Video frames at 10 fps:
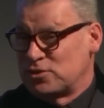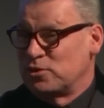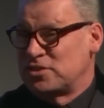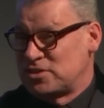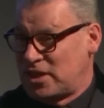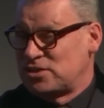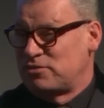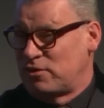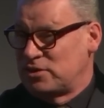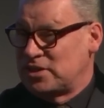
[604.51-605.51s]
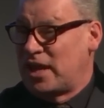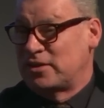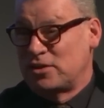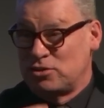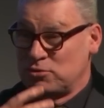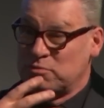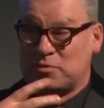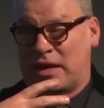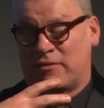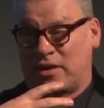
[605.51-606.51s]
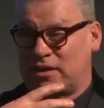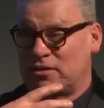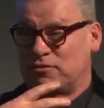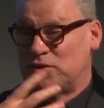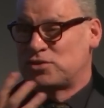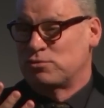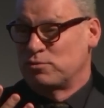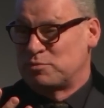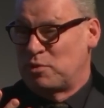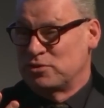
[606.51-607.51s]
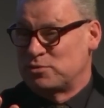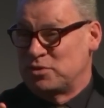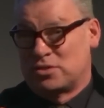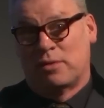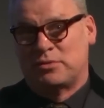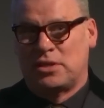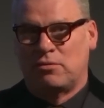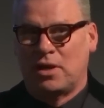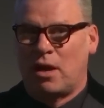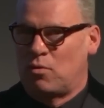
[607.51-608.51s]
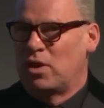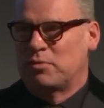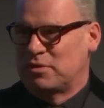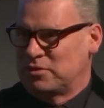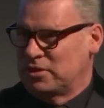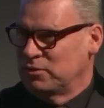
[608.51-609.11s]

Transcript: This is actually very sad, and you have that kind of visceral response, which is I'm tearing up. Why, you know?